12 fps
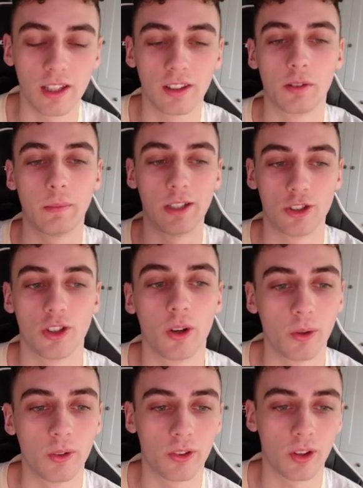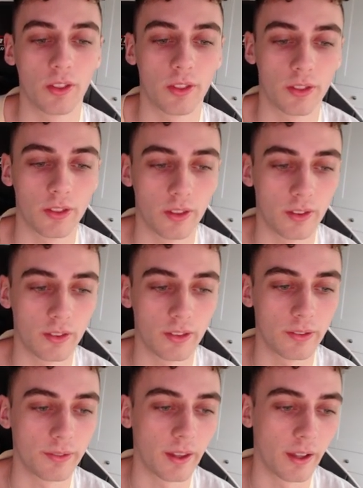to me shows
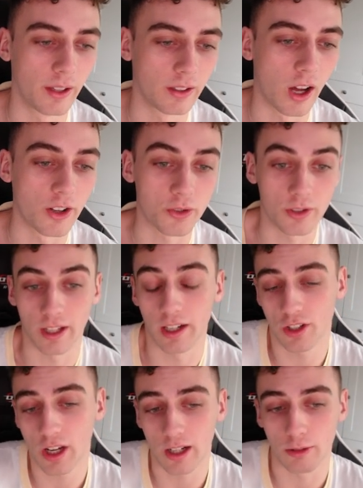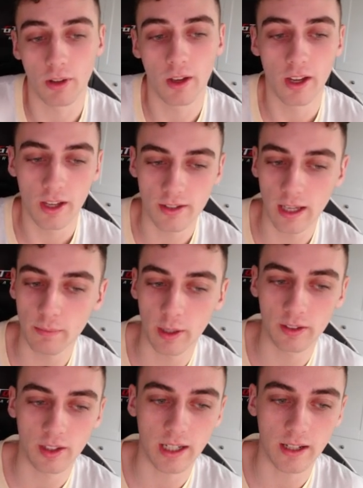a larger ascending channel. Same thing
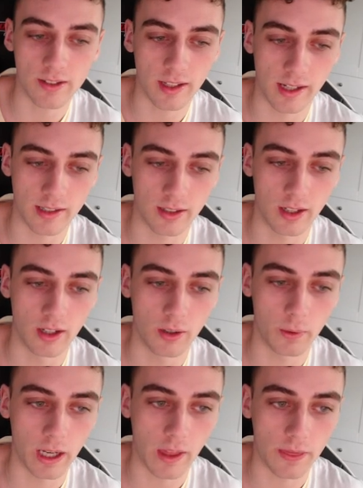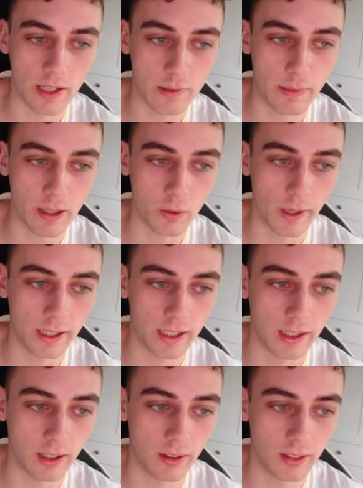to the downside. We had this big wick
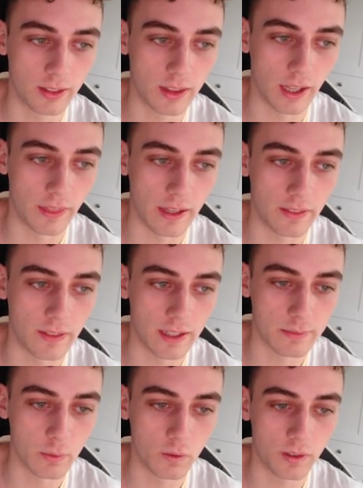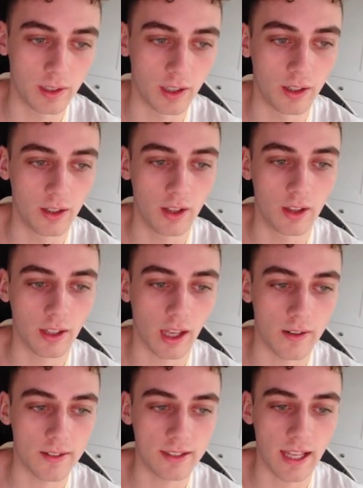here, and then this move here
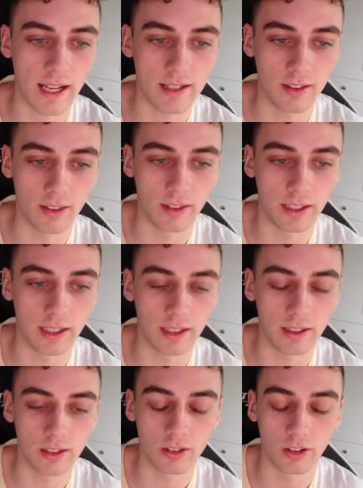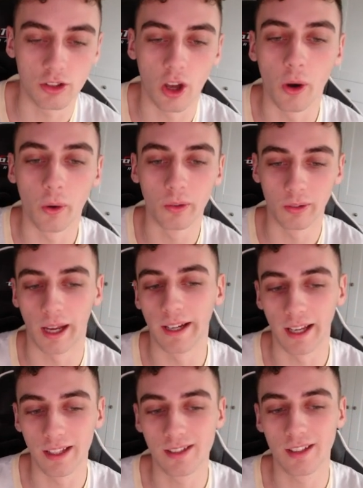kind of set the tone, I
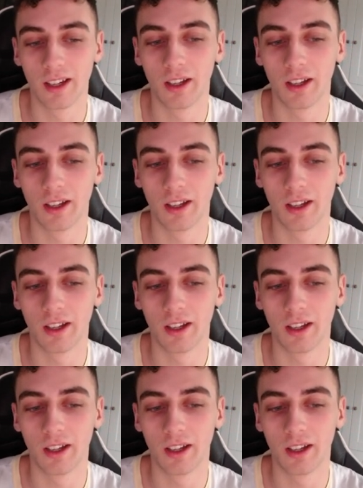guess.